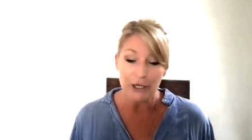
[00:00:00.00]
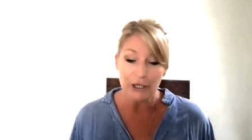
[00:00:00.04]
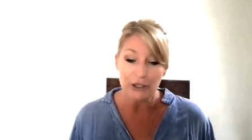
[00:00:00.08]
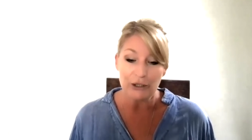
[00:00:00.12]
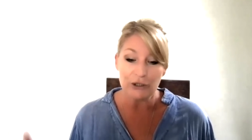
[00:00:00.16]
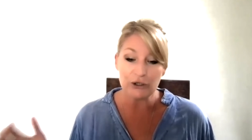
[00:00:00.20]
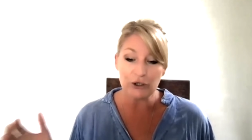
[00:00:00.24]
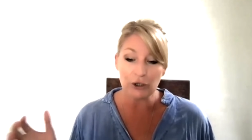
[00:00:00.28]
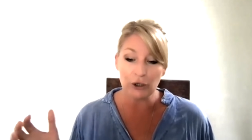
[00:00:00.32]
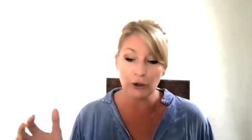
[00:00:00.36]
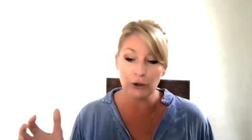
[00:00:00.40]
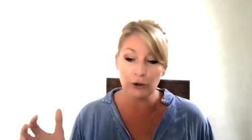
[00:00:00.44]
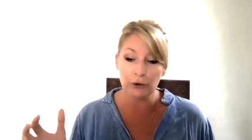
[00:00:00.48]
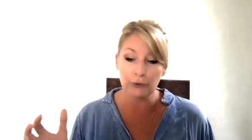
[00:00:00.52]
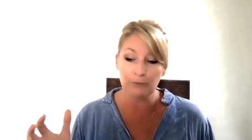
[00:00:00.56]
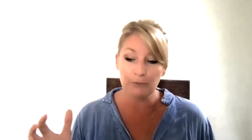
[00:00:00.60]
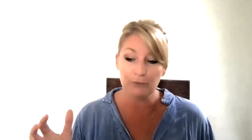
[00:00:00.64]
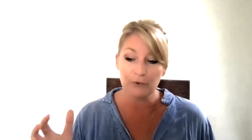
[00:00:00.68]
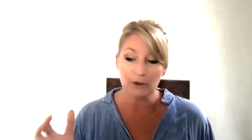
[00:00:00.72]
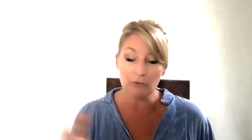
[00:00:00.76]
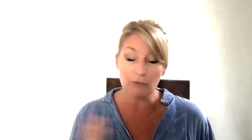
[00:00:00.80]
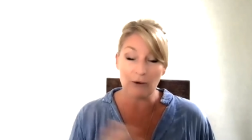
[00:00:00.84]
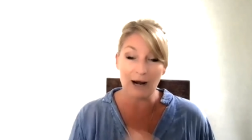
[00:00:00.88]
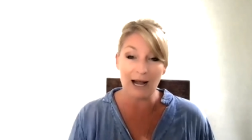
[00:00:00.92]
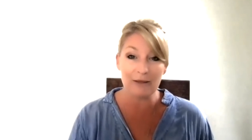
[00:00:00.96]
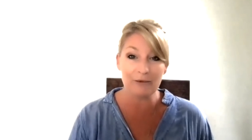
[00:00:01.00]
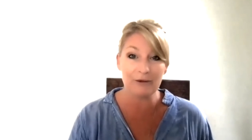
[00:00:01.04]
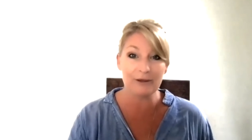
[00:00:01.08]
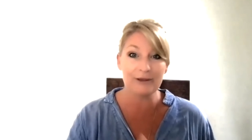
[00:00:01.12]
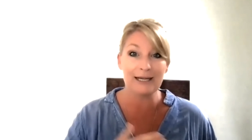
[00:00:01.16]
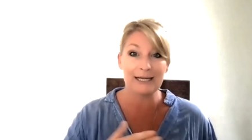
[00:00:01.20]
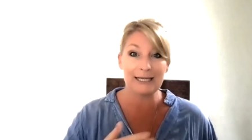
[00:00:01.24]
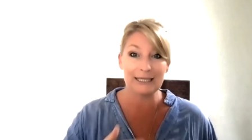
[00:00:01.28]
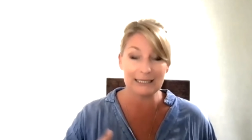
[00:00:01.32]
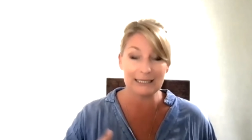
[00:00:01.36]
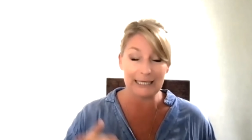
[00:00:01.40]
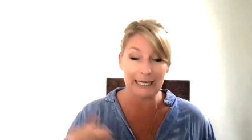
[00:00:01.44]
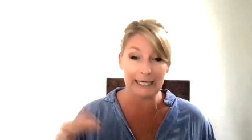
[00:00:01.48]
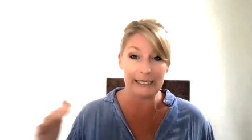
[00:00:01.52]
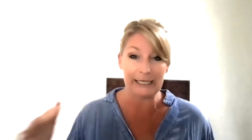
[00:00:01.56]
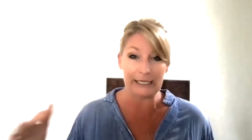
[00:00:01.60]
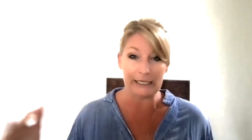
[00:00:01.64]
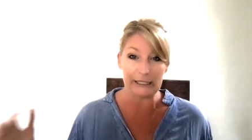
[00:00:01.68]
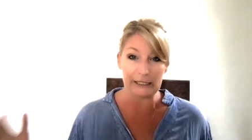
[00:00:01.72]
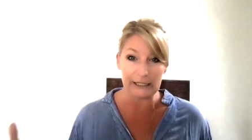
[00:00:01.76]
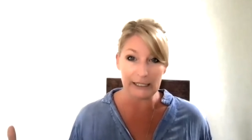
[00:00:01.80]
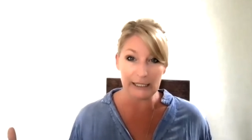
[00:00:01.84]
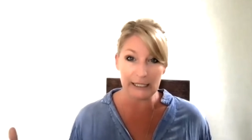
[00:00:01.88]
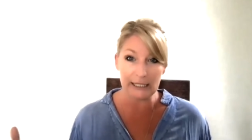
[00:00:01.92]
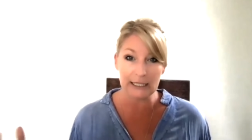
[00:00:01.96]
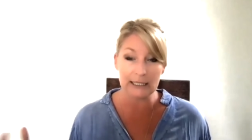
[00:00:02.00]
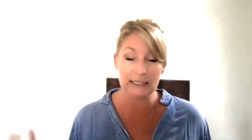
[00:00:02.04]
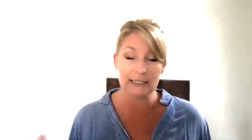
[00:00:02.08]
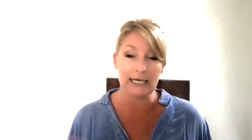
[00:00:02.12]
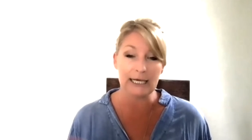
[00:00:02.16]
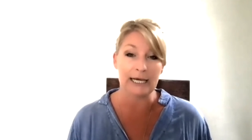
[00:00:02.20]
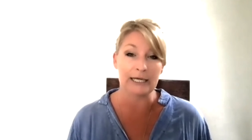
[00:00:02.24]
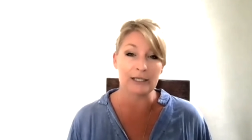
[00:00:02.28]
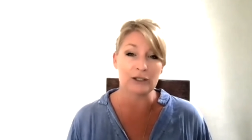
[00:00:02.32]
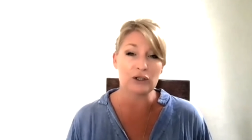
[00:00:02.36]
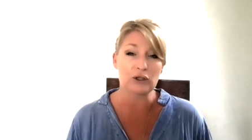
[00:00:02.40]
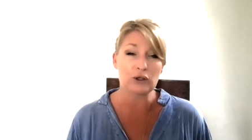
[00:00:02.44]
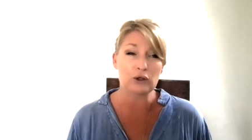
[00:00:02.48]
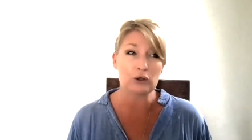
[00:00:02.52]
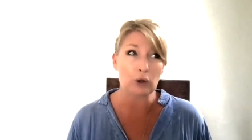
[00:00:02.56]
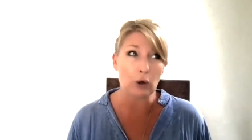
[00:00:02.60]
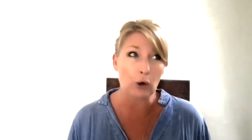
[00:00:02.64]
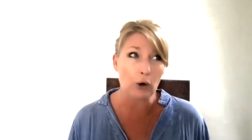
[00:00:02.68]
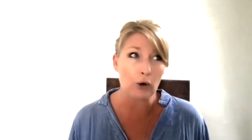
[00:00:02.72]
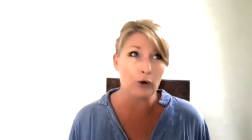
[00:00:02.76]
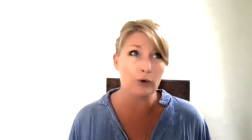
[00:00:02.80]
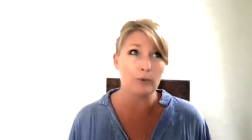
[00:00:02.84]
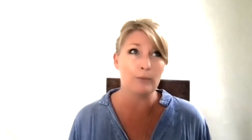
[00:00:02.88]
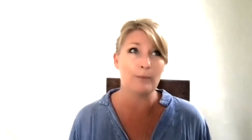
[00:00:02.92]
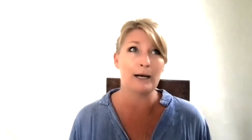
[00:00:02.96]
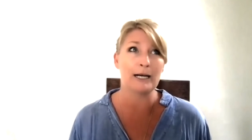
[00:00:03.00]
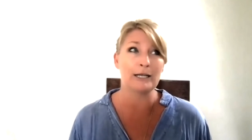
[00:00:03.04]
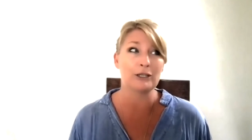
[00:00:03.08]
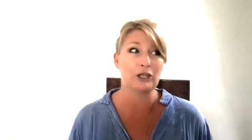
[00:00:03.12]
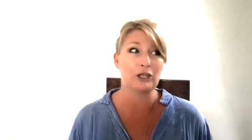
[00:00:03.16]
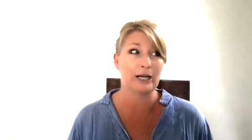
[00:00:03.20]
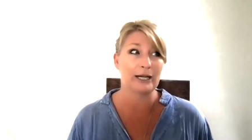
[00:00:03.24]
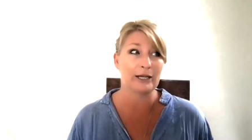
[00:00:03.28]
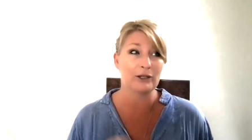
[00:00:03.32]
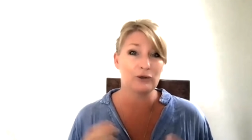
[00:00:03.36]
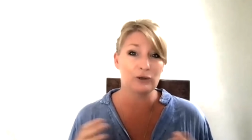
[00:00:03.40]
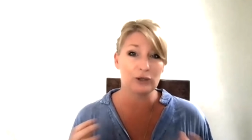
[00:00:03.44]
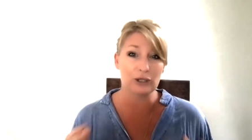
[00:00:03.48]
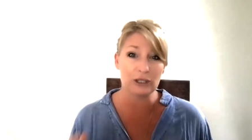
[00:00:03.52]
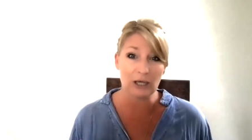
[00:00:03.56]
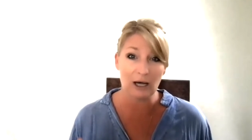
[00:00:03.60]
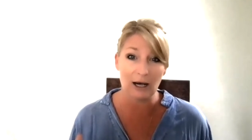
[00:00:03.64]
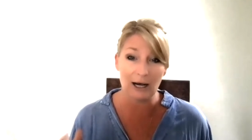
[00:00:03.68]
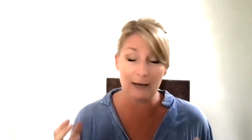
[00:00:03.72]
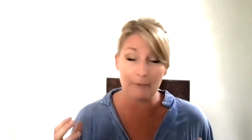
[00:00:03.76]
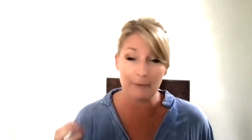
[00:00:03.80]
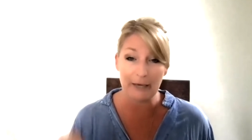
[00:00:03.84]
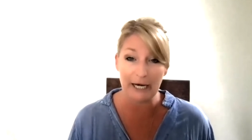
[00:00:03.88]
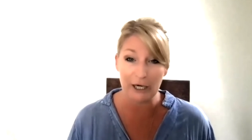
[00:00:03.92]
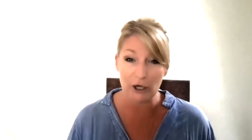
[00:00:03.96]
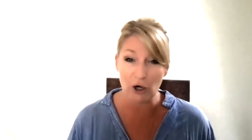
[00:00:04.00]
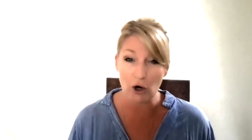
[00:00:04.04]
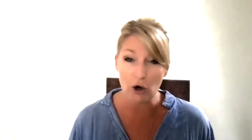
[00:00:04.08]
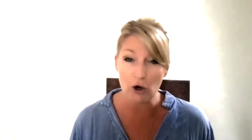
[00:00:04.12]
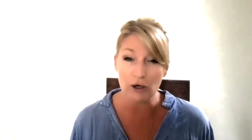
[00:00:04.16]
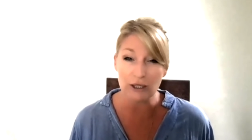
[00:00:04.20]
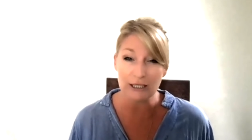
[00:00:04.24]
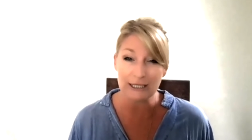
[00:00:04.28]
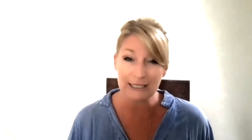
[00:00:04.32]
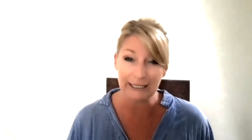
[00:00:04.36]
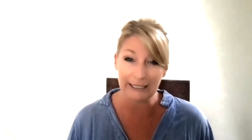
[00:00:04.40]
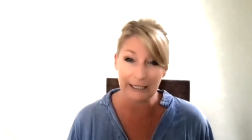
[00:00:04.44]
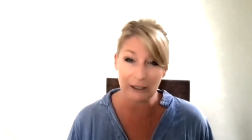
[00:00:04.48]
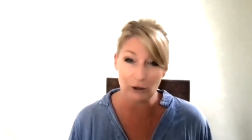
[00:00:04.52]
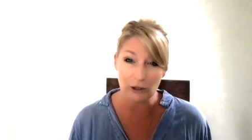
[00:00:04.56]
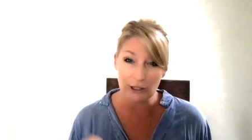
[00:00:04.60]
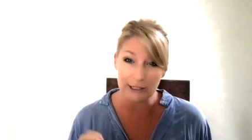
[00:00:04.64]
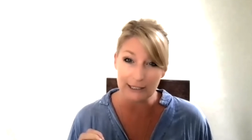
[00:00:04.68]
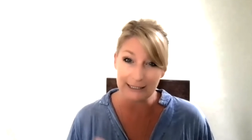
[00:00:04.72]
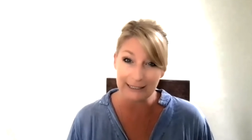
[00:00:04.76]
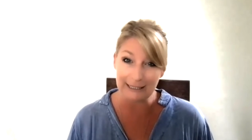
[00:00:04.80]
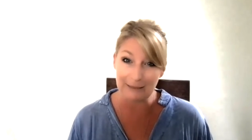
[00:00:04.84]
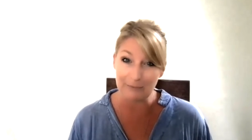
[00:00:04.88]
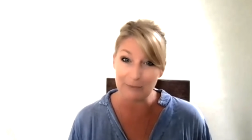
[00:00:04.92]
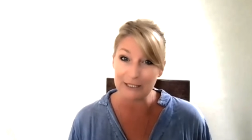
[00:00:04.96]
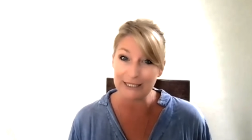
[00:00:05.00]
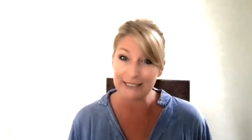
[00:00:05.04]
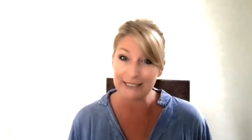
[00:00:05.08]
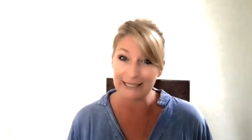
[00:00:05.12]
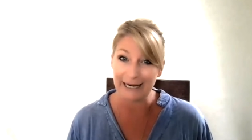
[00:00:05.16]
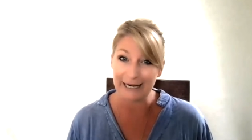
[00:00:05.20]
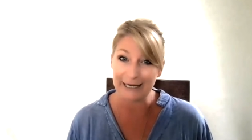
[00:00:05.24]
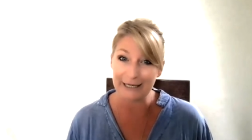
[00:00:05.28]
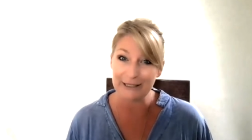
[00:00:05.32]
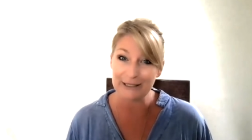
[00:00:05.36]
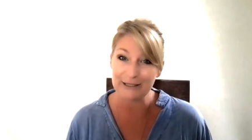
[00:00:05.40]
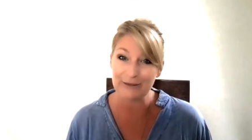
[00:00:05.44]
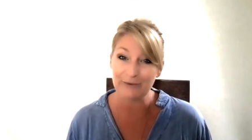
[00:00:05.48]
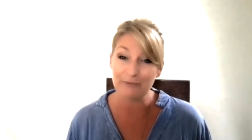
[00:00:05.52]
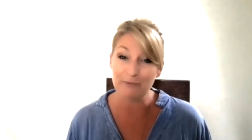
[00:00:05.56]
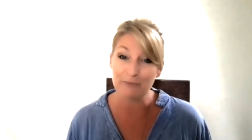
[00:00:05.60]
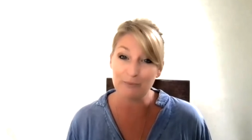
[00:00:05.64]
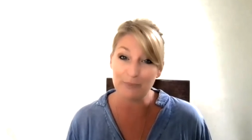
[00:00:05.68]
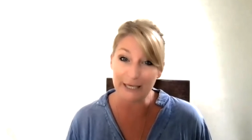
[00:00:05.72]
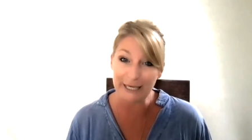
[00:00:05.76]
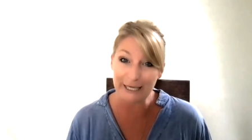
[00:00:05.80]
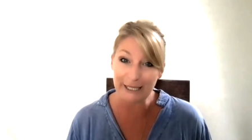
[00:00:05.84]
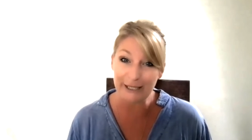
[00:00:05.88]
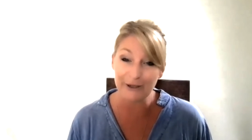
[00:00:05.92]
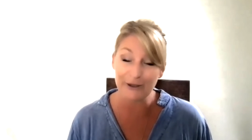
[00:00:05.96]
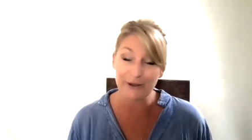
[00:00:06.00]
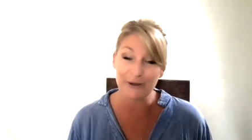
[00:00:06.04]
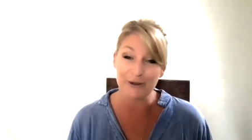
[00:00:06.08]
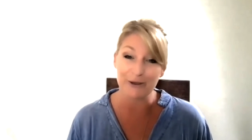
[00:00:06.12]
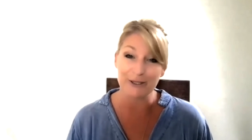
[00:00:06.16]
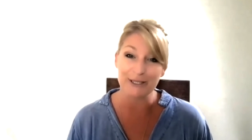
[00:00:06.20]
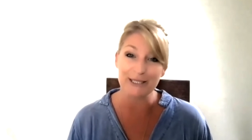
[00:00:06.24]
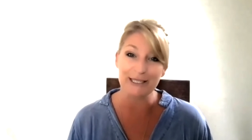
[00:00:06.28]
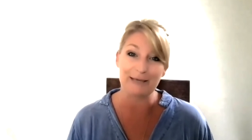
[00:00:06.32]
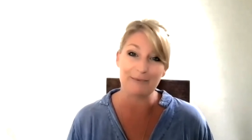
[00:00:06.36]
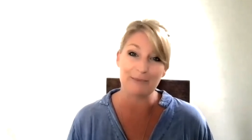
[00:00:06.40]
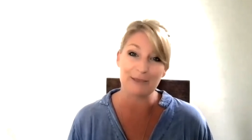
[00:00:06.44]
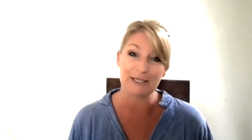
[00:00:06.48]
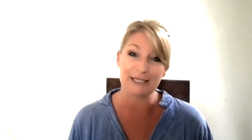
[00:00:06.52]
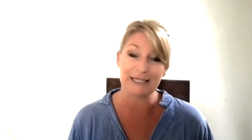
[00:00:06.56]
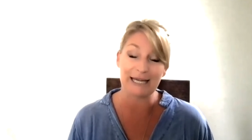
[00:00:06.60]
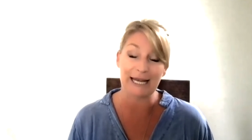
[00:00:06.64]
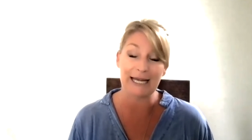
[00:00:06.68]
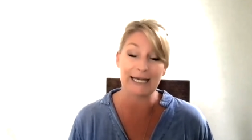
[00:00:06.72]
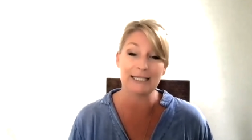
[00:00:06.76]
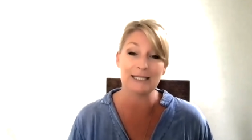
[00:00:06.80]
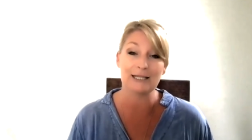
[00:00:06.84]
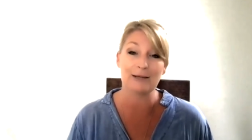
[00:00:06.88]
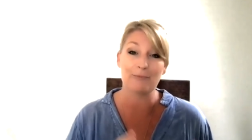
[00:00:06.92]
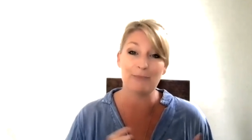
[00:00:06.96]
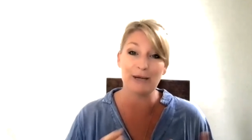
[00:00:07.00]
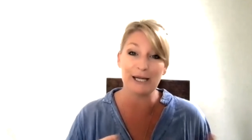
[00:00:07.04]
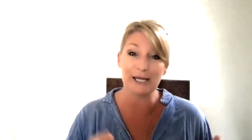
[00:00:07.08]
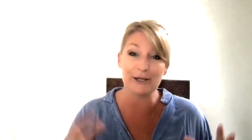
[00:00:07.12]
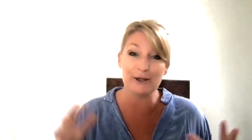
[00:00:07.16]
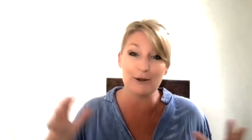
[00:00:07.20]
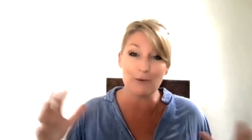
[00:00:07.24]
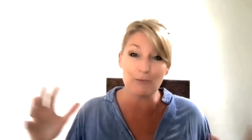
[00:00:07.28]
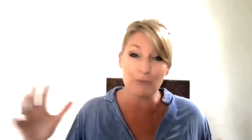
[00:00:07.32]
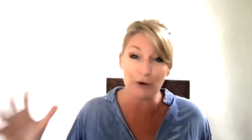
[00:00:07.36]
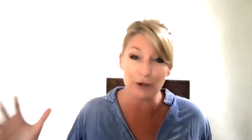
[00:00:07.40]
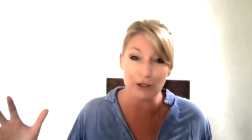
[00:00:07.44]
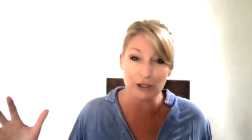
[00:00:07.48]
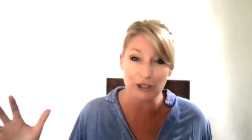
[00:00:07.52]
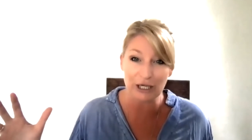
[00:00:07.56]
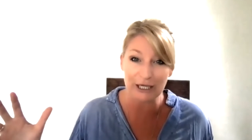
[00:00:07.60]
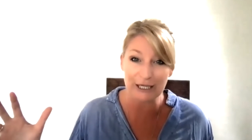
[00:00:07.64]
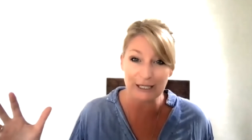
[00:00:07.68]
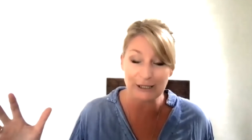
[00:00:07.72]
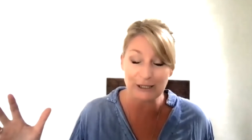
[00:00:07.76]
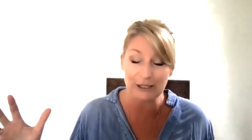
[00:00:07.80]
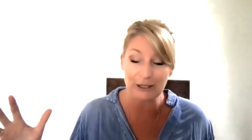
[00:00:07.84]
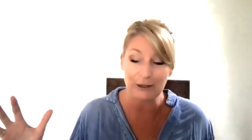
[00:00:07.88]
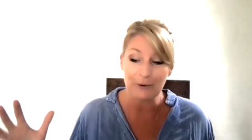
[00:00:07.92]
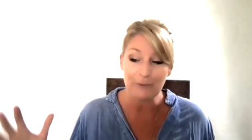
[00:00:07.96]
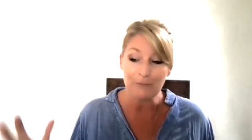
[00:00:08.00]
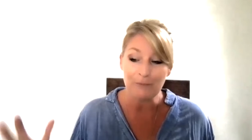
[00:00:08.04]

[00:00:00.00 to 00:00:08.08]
So rather than it taking years and so much extra time and costly mistakes, big costly mistakes, the bigger the project,